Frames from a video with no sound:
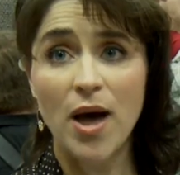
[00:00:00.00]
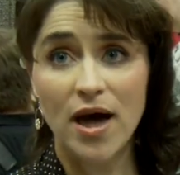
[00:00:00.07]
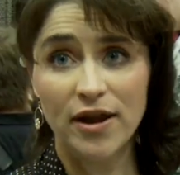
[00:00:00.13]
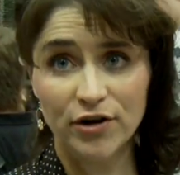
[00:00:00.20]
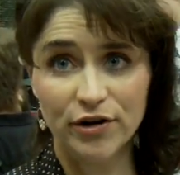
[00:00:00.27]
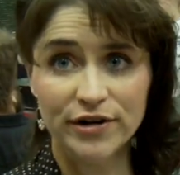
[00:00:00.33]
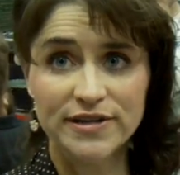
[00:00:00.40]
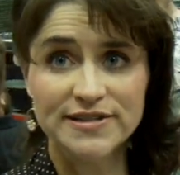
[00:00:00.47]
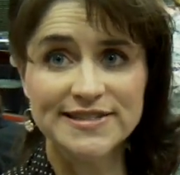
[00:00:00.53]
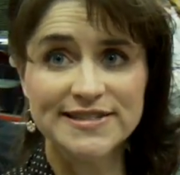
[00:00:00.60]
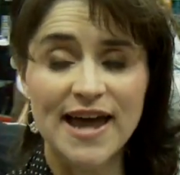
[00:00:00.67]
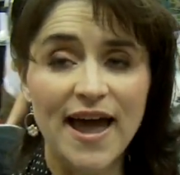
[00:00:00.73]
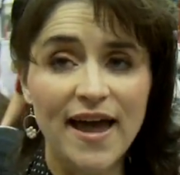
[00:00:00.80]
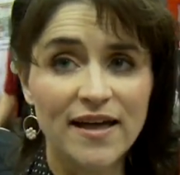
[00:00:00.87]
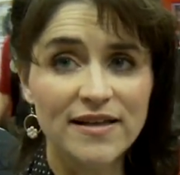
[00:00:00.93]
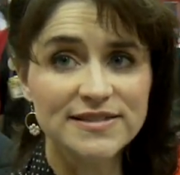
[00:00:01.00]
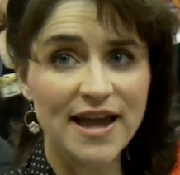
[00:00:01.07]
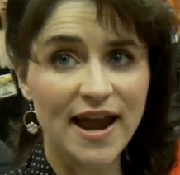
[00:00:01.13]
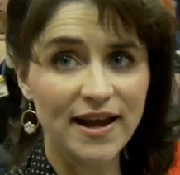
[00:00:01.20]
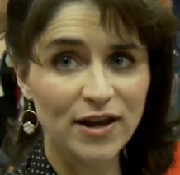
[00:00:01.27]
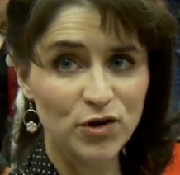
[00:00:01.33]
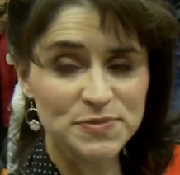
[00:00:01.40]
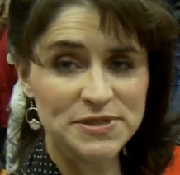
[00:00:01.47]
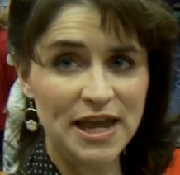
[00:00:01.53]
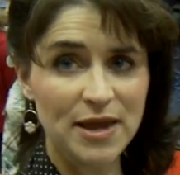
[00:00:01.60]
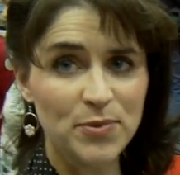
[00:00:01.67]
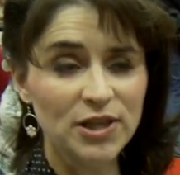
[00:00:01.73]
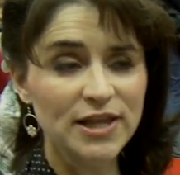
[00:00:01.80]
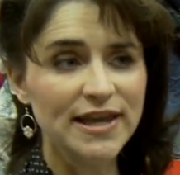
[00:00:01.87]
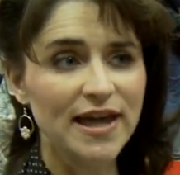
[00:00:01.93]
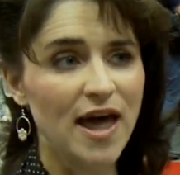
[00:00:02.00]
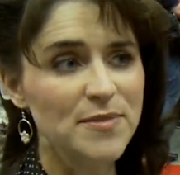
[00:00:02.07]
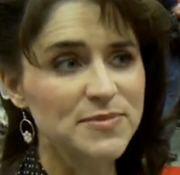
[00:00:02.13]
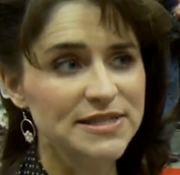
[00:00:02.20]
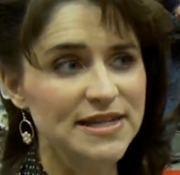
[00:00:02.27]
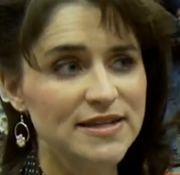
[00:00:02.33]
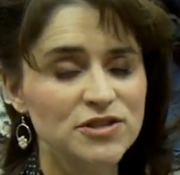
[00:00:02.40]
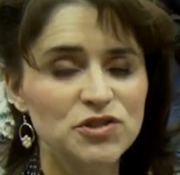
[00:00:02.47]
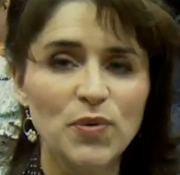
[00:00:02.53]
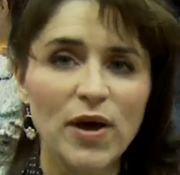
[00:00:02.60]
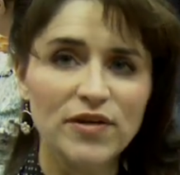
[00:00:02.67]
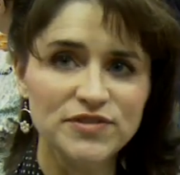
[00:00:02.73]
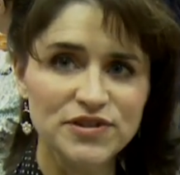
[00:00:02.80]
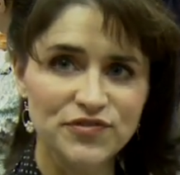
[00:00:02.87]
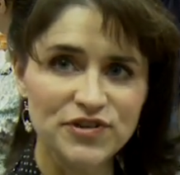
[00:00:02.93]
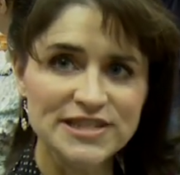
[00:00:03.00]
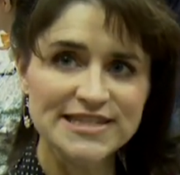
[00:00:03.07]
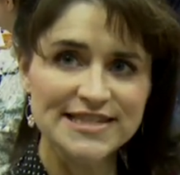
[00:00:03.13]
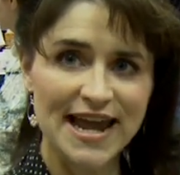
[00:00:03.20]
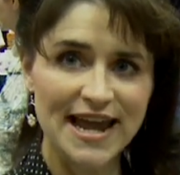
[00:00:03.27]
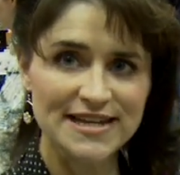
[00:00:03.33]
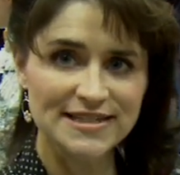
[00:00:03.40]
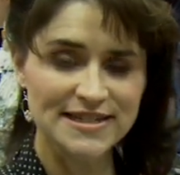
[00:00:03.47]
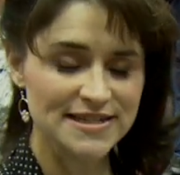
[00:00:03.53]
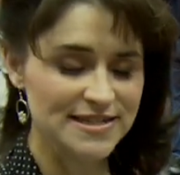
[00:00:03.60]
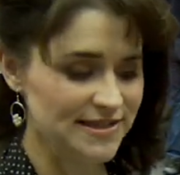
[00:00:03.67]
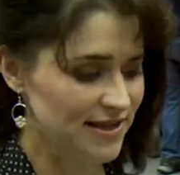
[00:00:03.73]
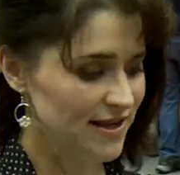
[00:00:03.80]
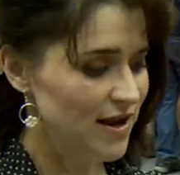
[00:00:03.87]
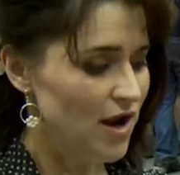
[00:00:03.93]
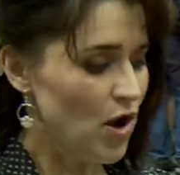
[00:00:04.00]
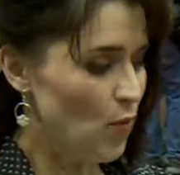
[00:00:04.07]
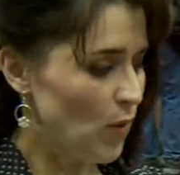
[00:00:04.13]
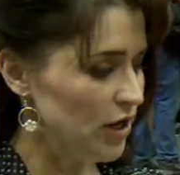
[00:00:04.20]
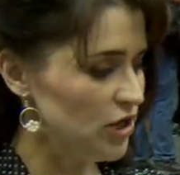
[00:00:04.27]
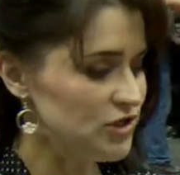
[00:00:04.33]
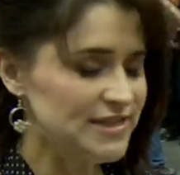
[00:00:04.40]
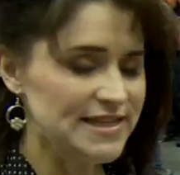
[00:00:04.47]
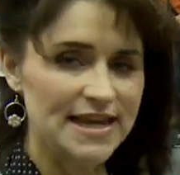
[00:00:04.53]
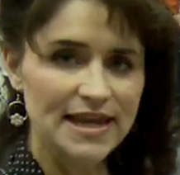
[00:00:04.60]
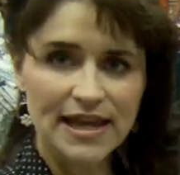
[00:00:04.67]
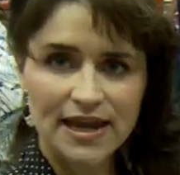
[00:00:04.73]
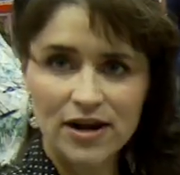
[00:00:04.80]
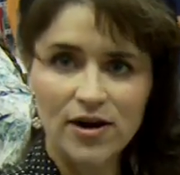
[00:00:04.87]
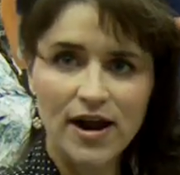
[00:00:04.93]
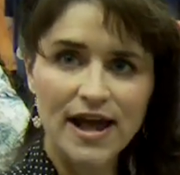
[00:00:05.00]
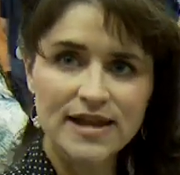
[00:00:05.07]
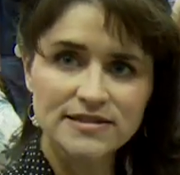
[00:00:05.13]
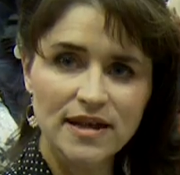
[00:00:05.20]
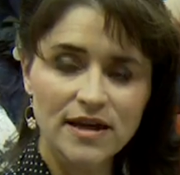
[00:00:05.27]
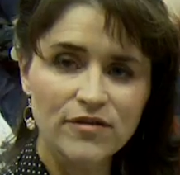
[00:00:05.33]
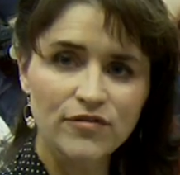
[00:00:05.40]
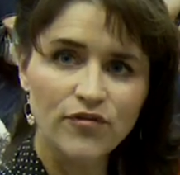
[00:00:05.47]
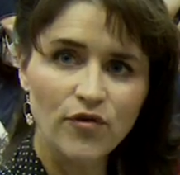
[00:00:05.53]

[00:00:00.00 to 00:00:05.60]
modern style dining room table. It comes in 12 different sizes. What you're seeing here has a